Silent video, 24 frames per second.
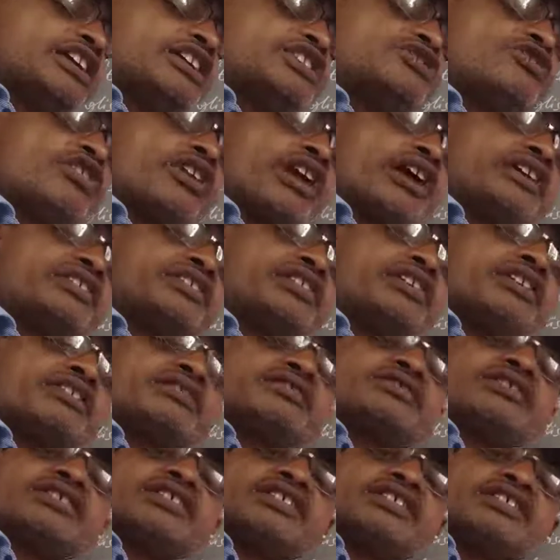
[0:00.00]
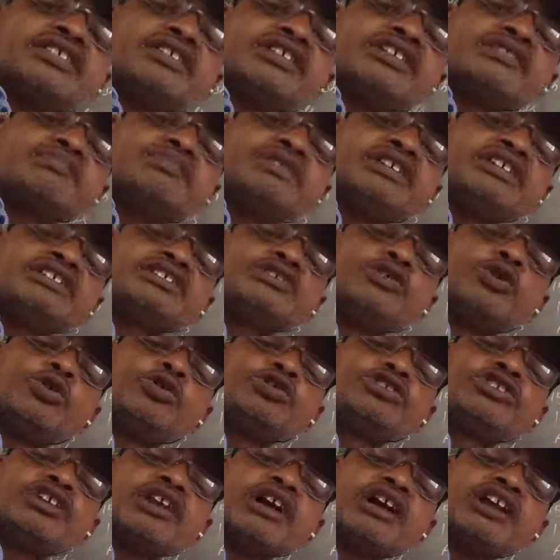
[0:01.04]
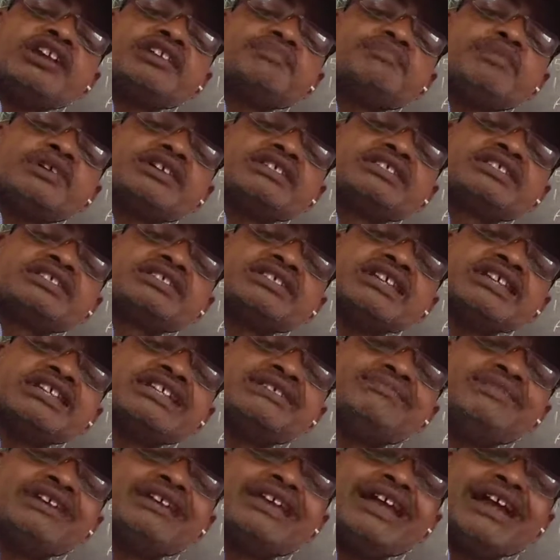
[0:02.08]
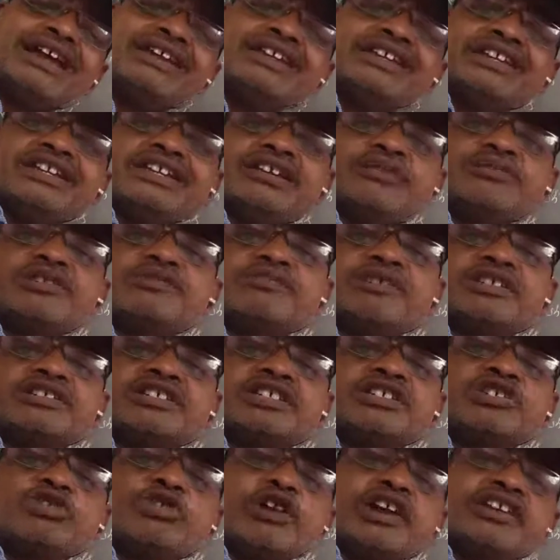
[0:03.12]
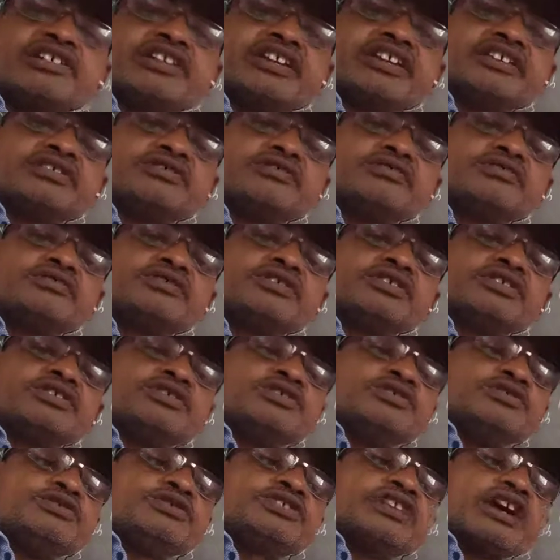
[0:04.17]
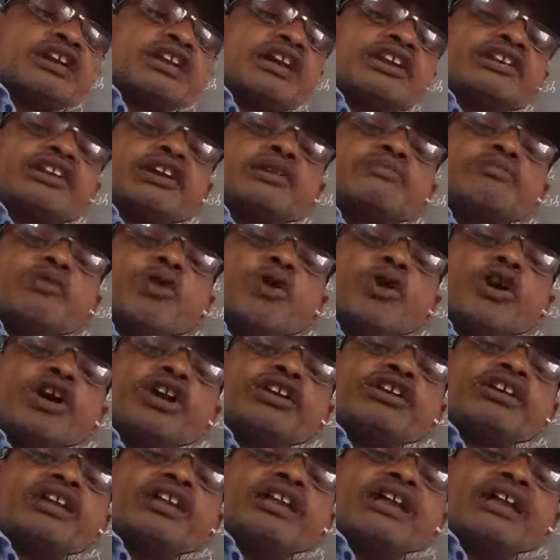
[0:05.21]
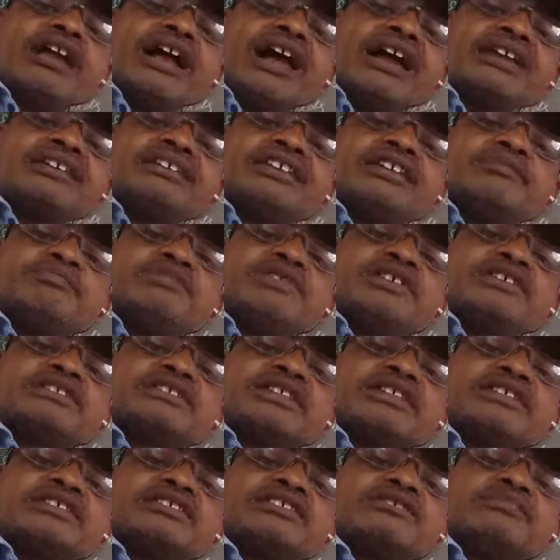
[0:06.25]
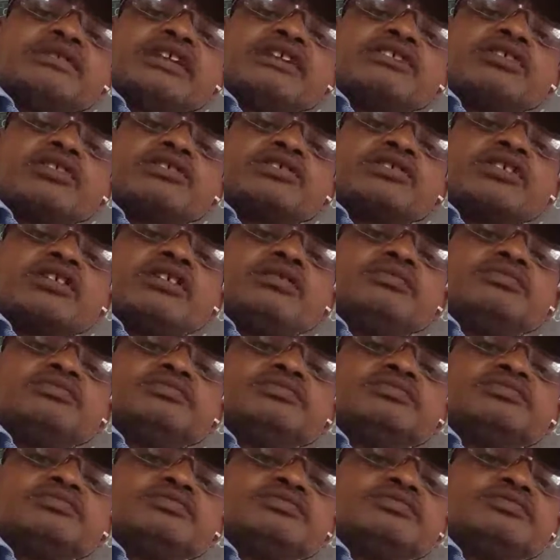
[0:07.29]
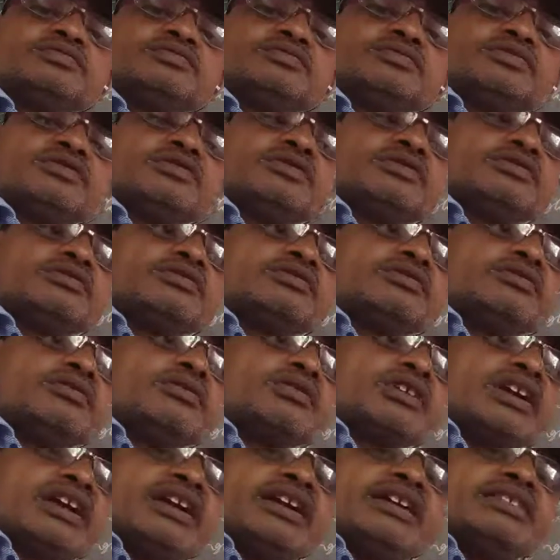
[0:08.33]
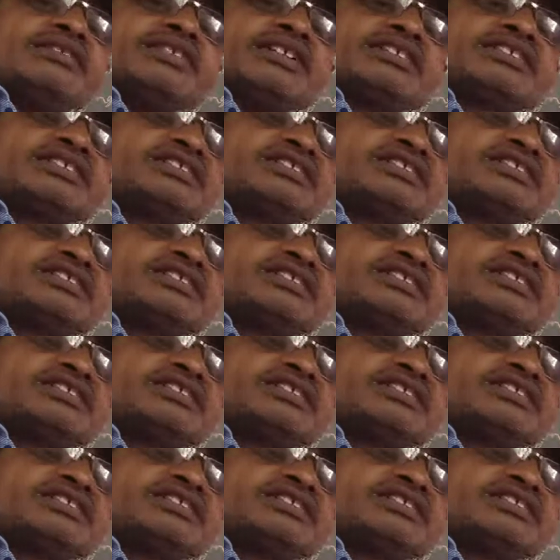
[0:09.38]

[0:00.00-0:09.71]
you are writing. So here, please don't write personal email ID of the person you are writing to. You cannot write mohan@dps@gmail.com. Okay, just